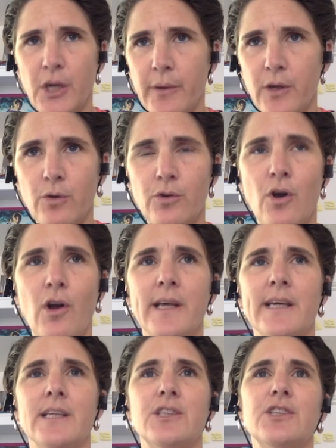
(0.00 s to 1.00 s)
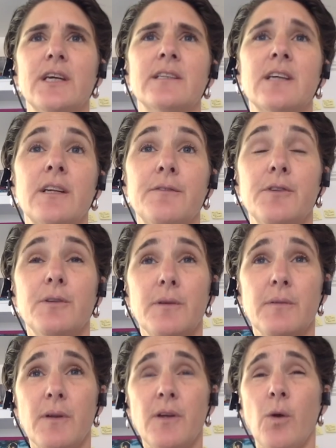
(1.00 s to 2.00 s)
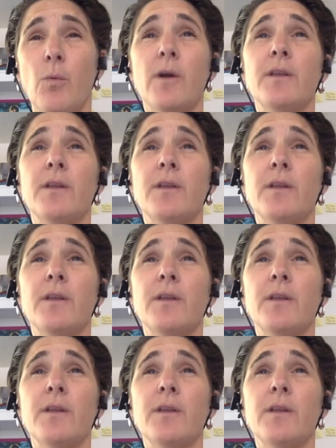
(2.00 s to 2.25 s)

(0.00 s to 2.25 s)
showing your knowledge and kind of you know,